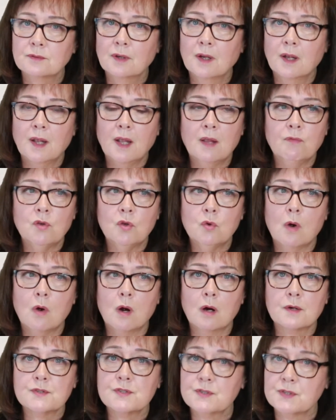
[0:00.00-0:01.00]
if you are
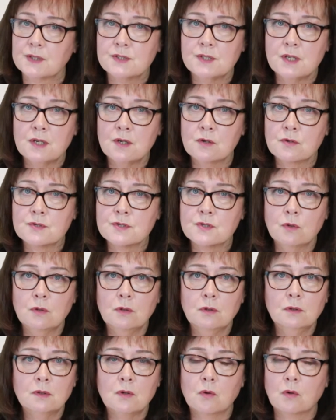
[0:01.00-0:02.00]
60 years
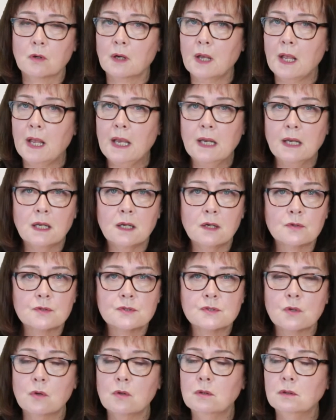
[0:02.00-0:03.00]
old or 80 years
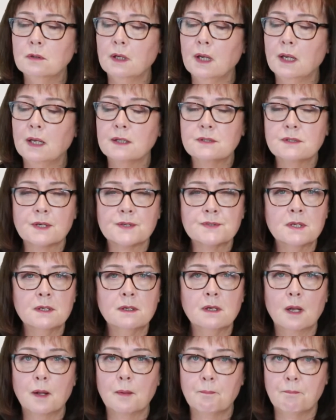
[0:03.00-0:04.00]
old, it doesn't
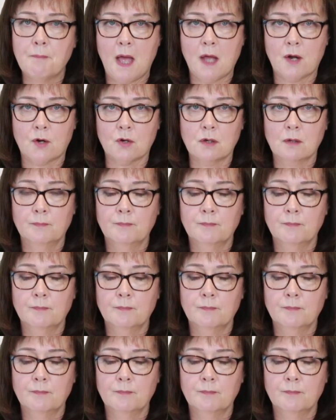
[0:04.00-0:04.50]
matter.